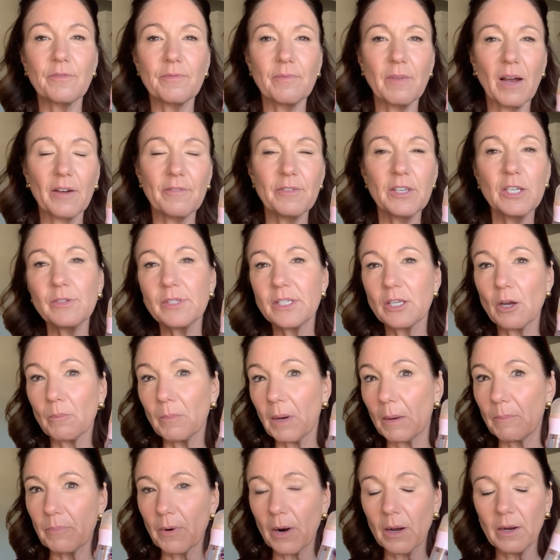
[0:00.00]
I've used it on my
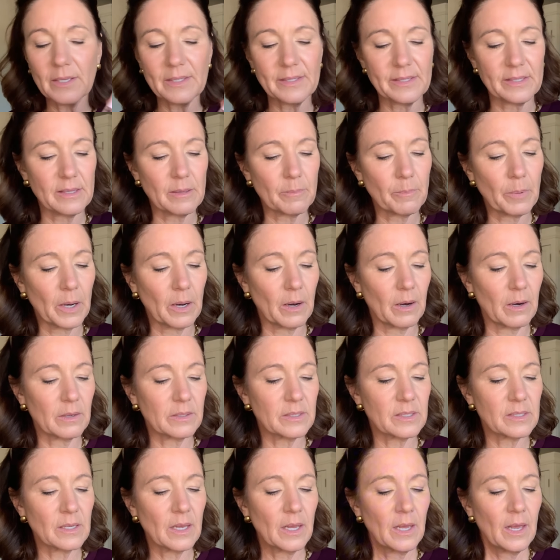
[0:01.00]
brides in the
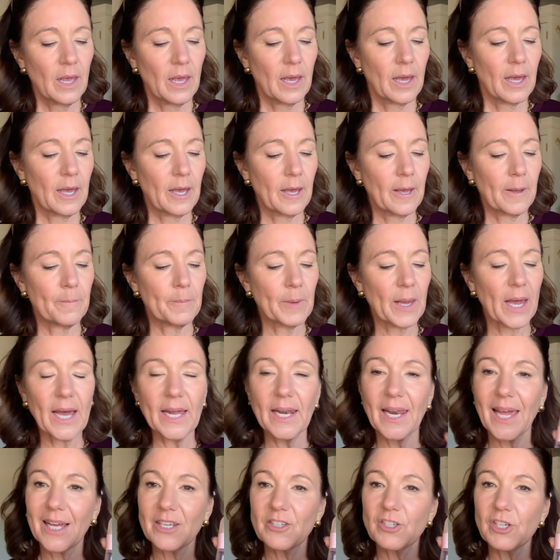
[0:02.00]
past, and
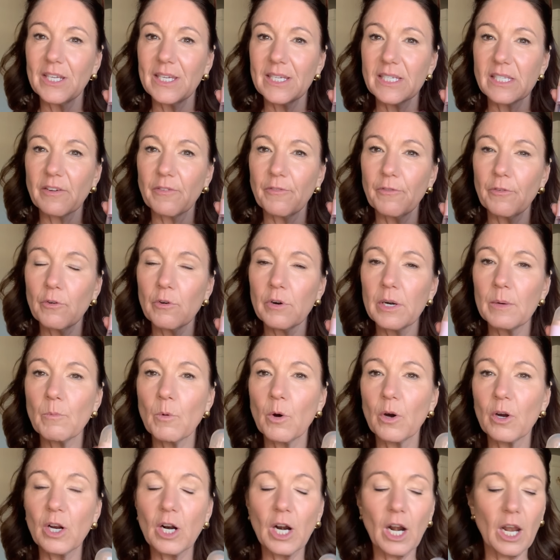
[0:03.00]
actually it's a
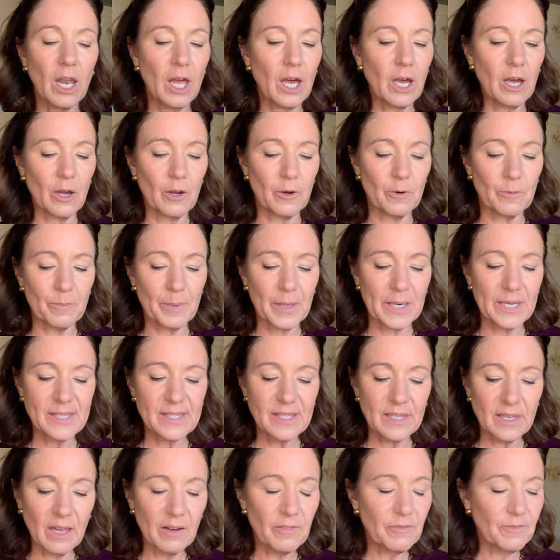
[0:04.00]
4-in-1 glow, but it's
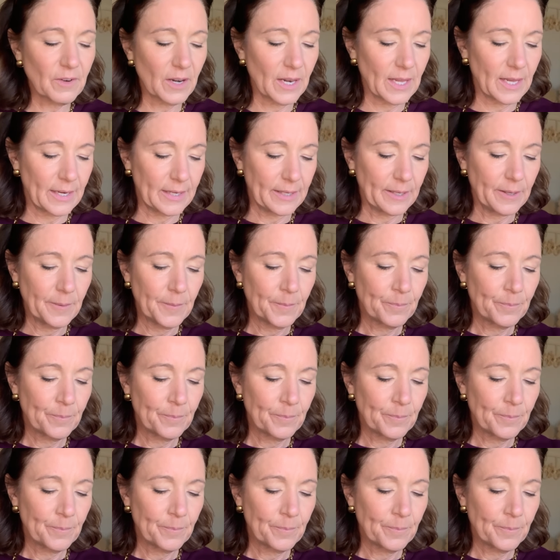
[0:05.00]
lovely.